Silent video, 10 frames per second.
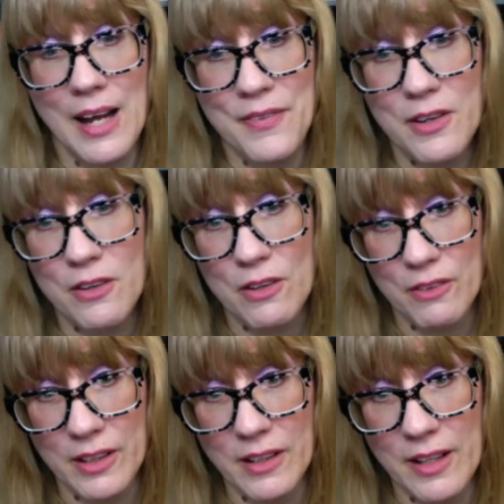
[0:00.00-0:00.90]
I think you're going to
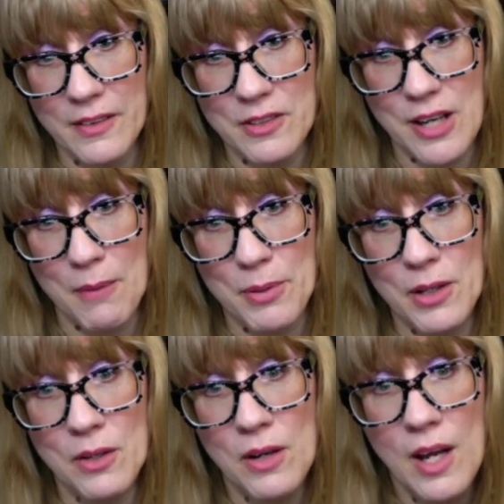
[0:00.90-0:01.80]
really like the
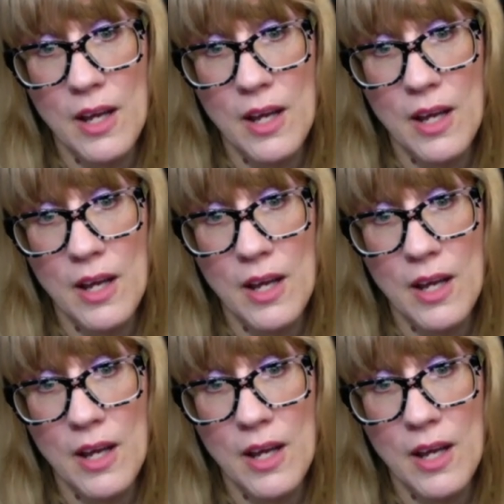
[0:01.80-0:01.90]
shampoo.